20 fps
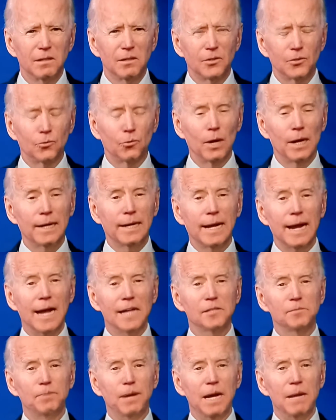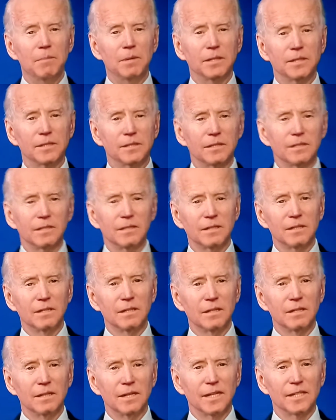Direct cash payments,
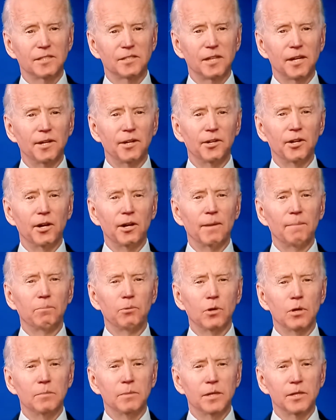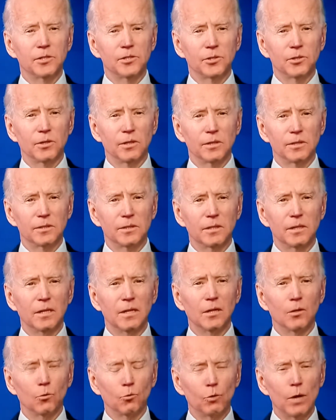extended unemployment insurance,
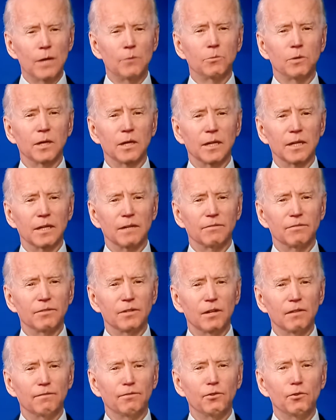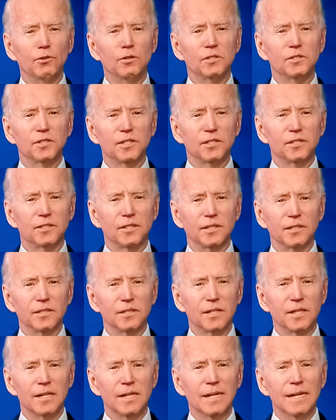rent relief, food assistance,
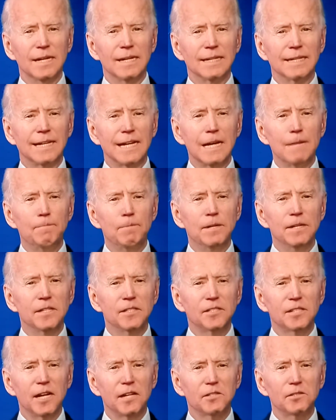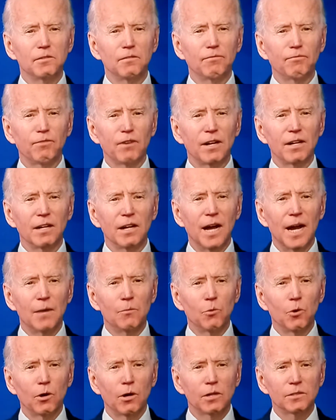keeping essential frontline
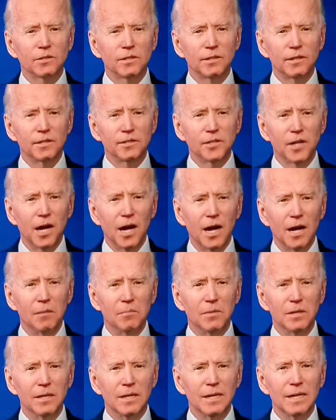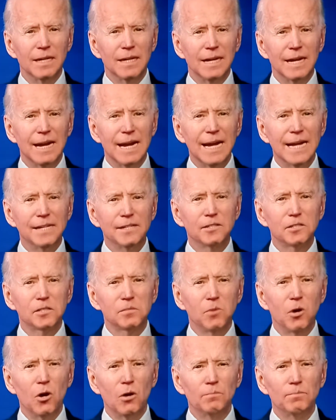workers on the job, aid to
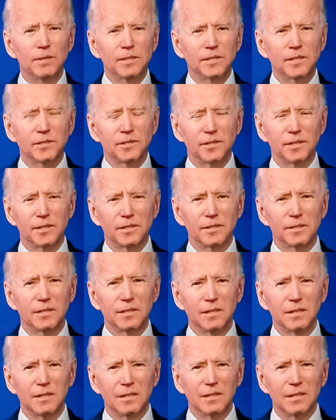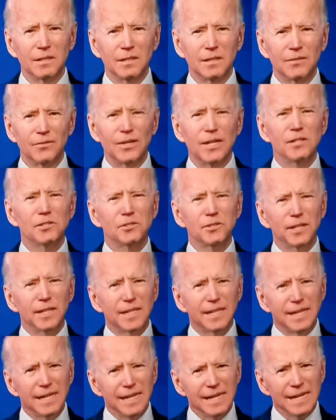small businesses. These are the
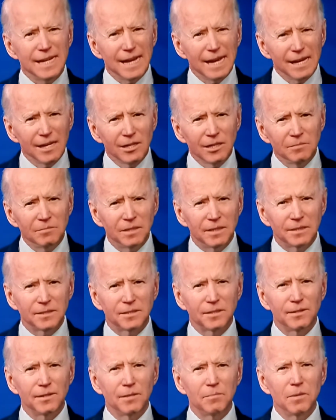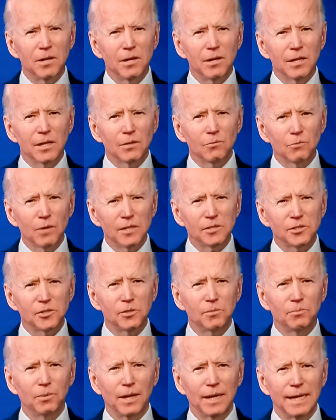key elements to the American Rescue
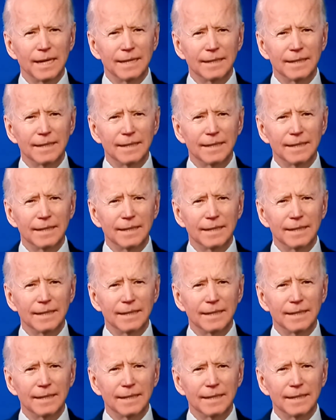Plan